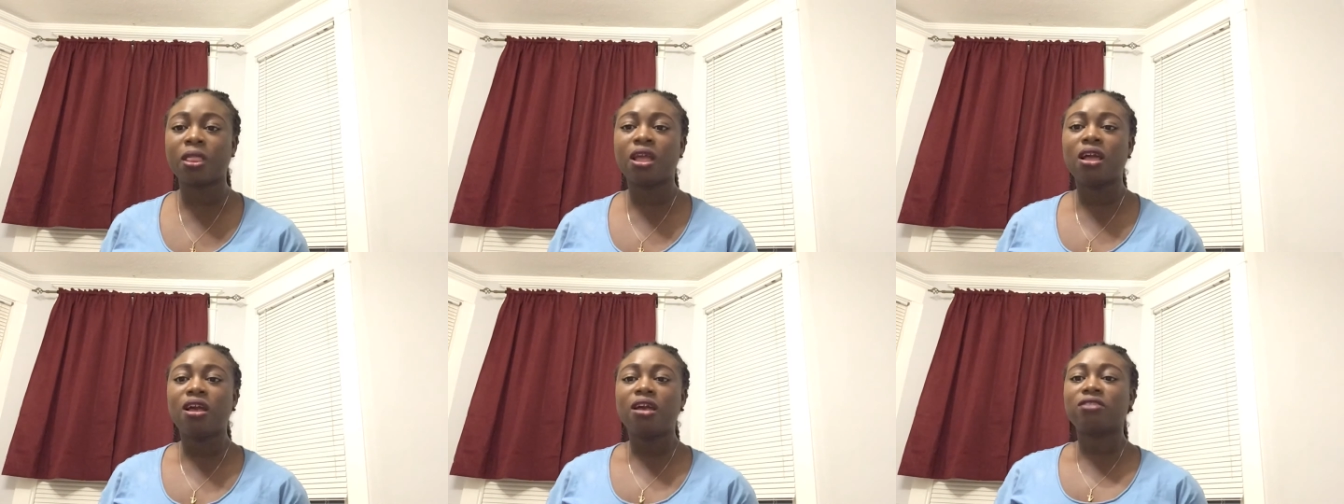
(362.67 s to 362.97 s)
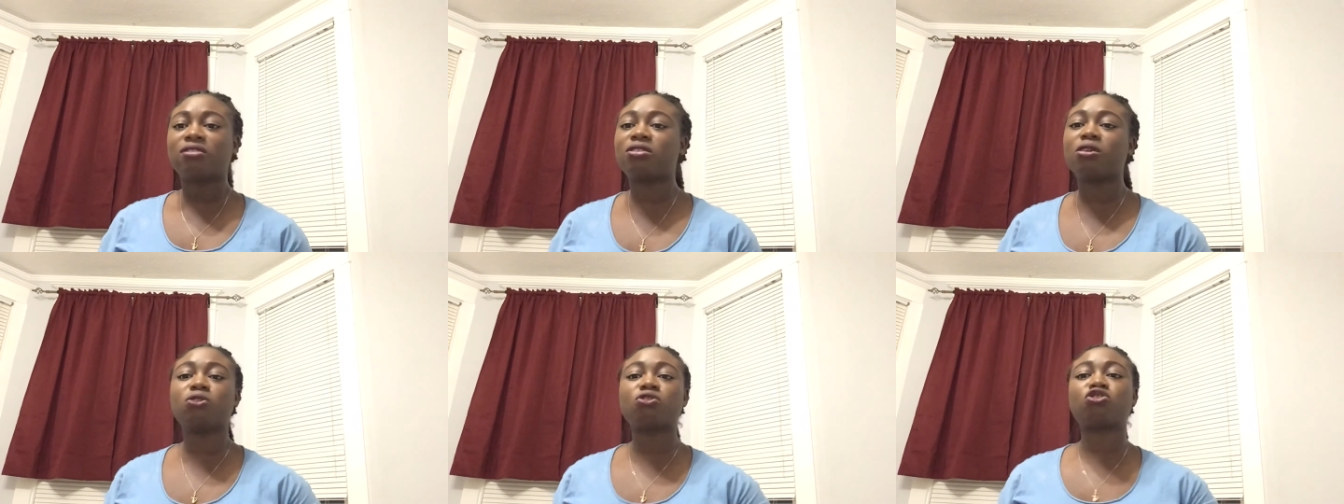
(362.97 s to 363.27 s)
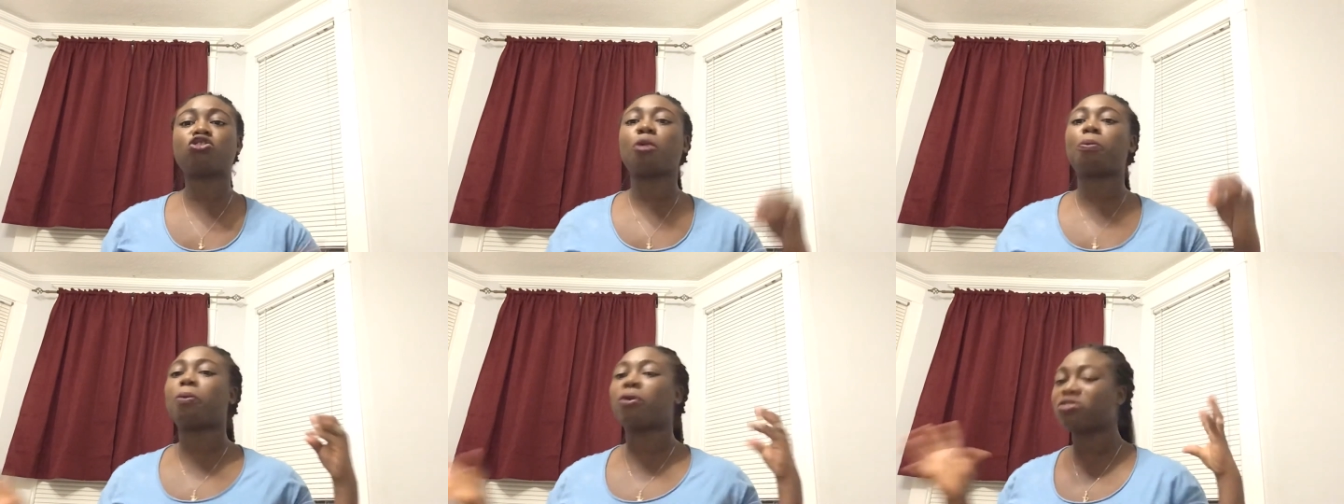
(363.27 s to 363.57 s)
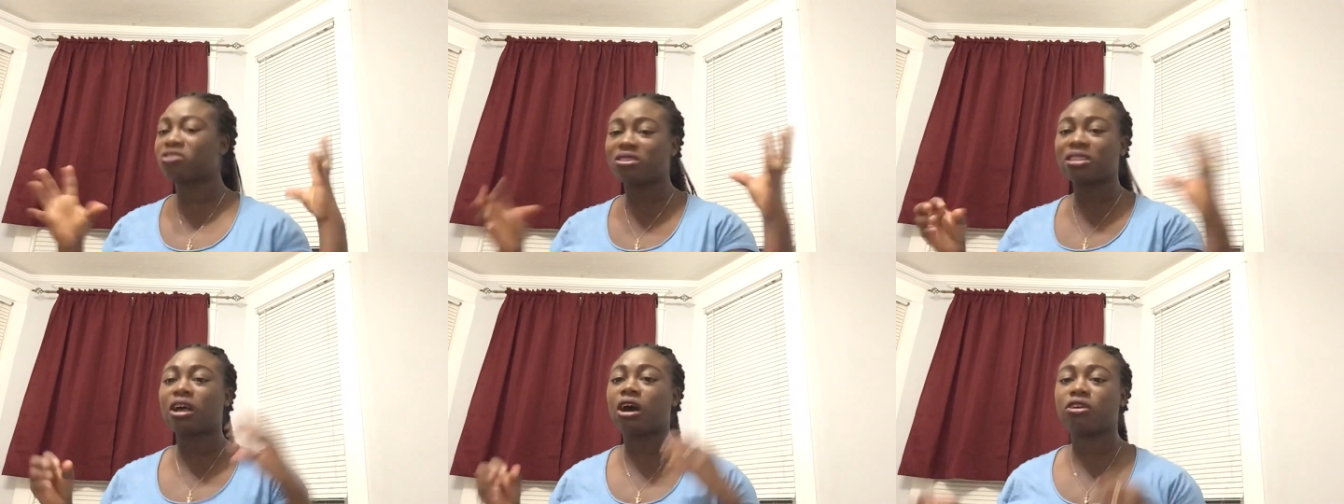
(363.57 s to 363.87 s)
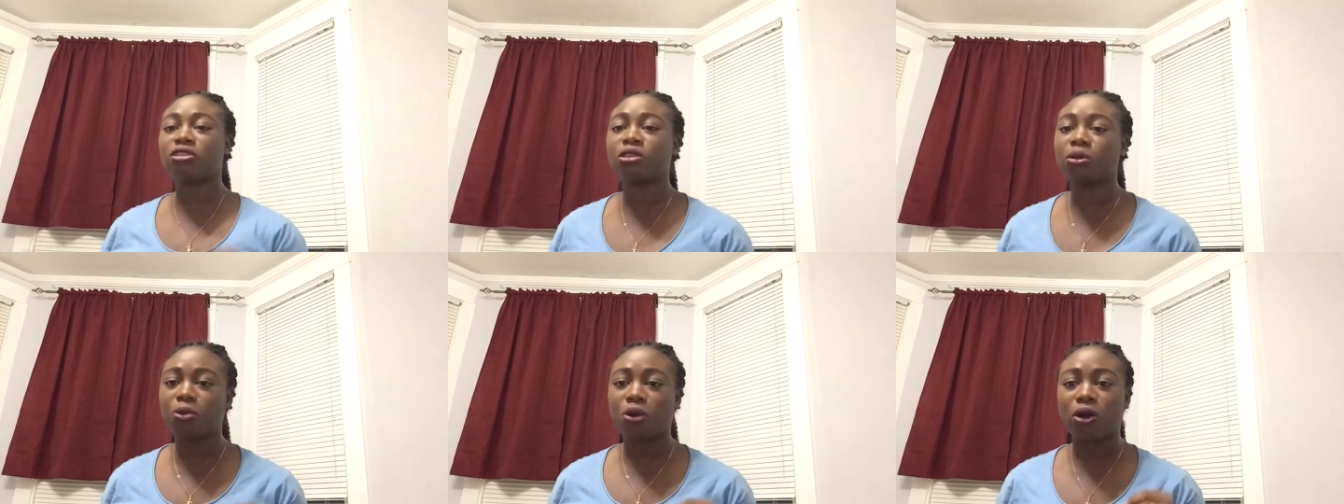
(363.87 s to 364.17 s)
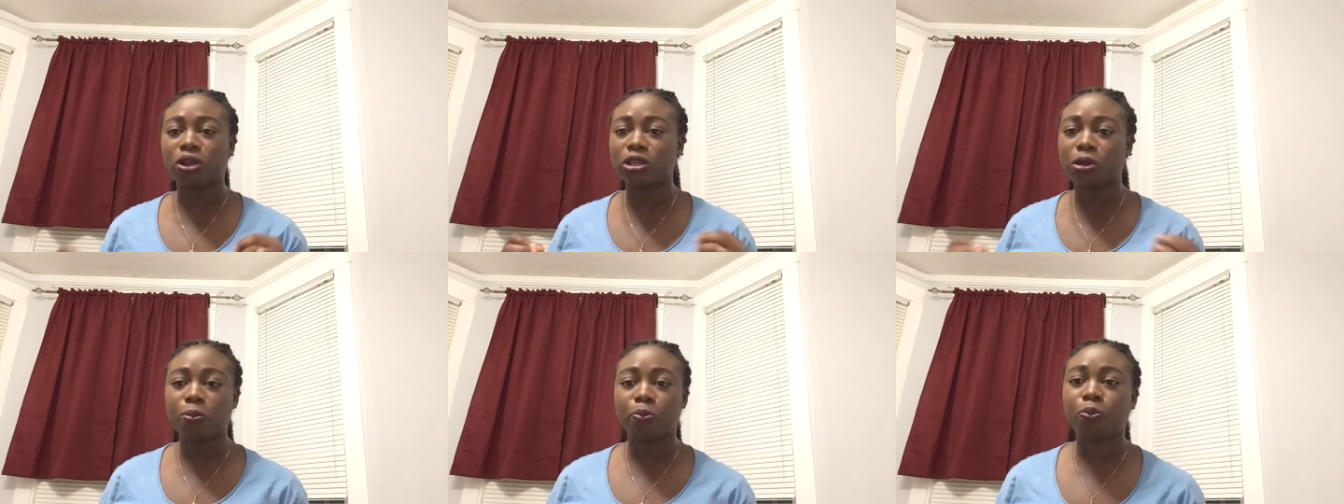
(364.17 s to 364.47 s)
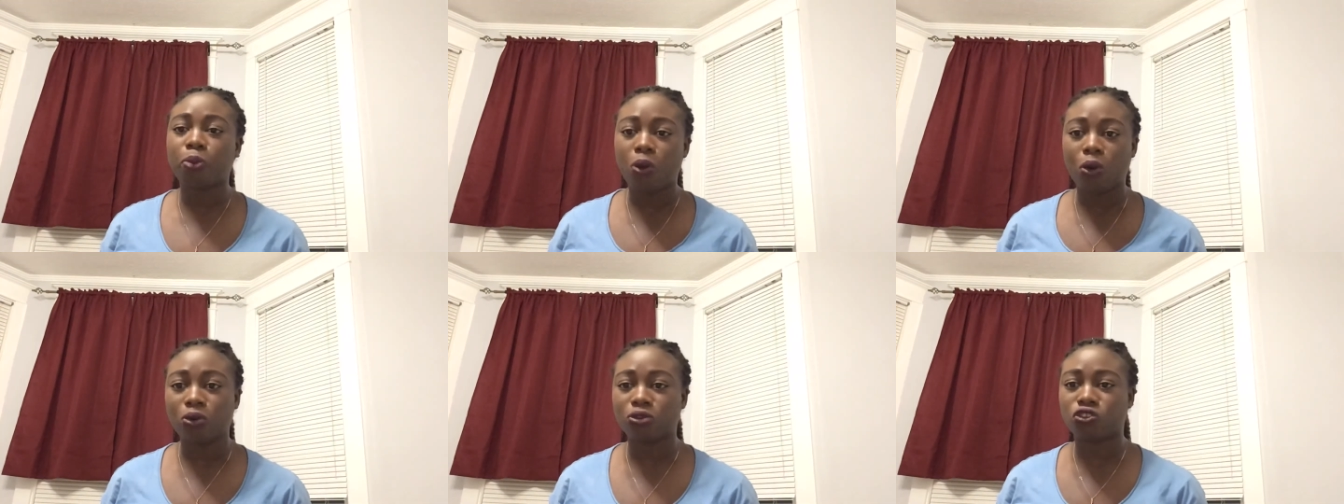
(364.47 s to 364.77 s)
still supporting her on the
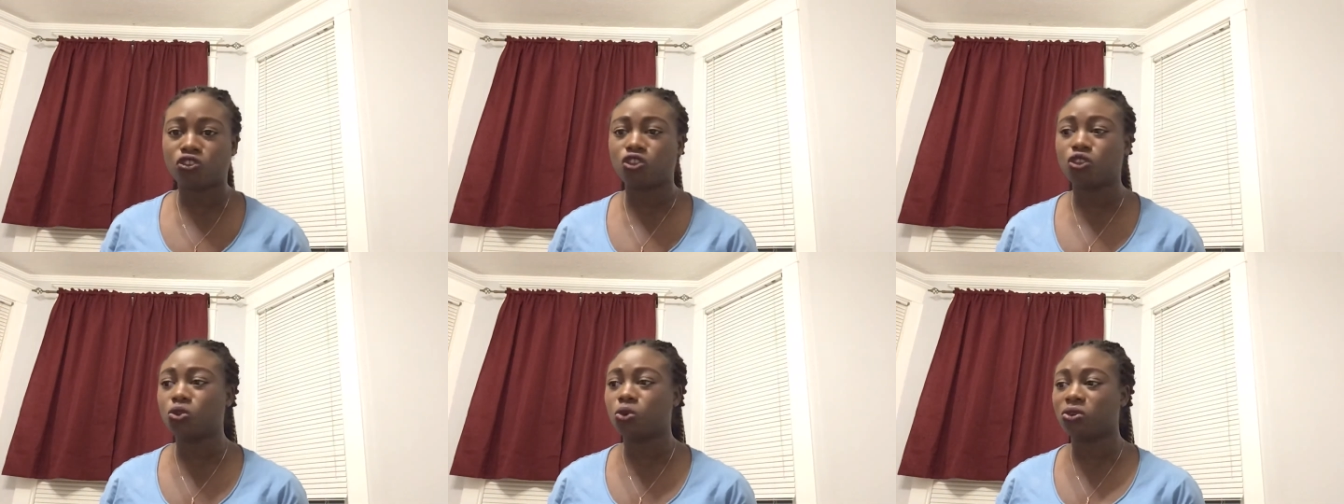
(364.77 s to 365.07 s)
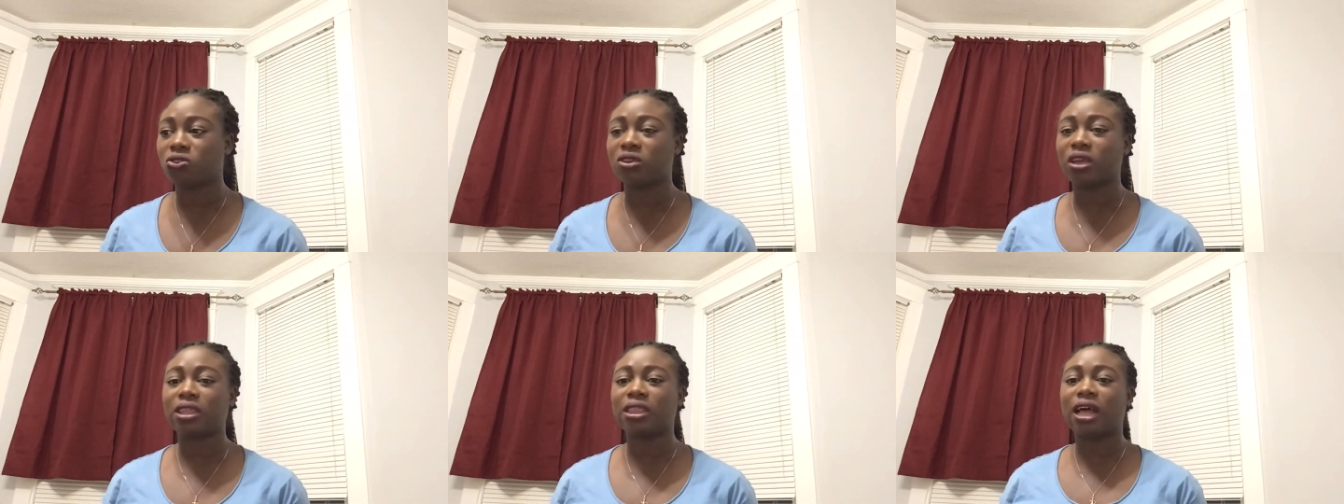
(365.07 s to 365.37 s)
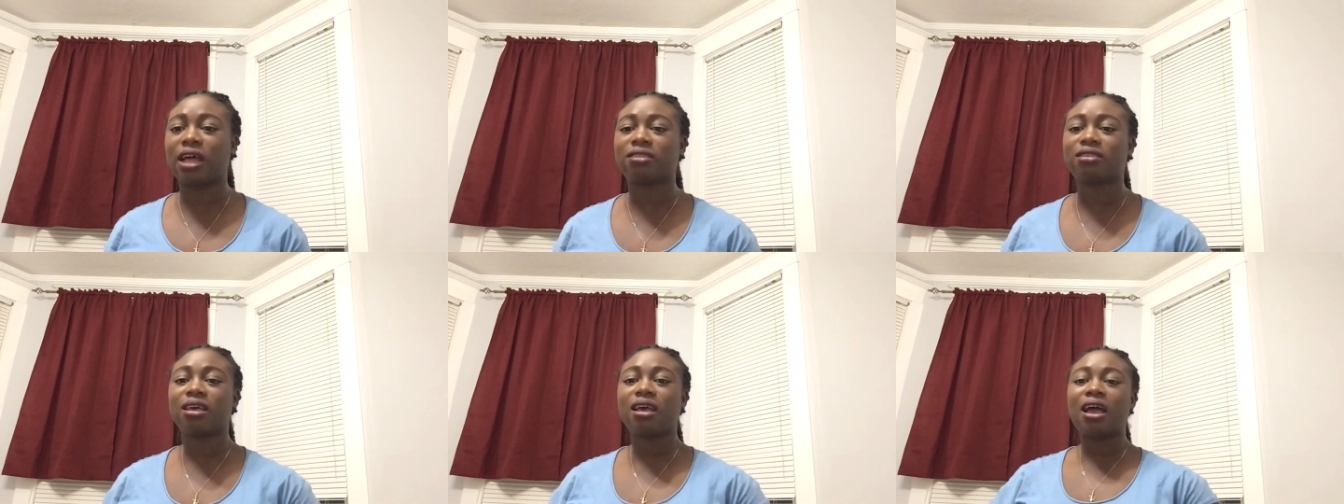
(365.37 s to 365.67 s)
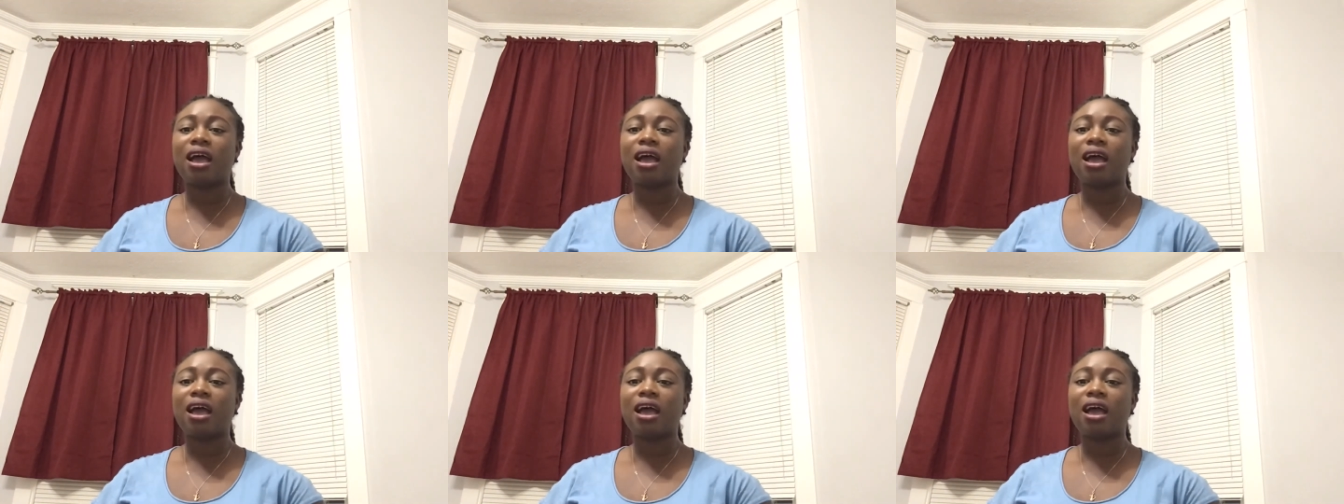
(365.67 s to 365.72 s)
post, you know, saying that,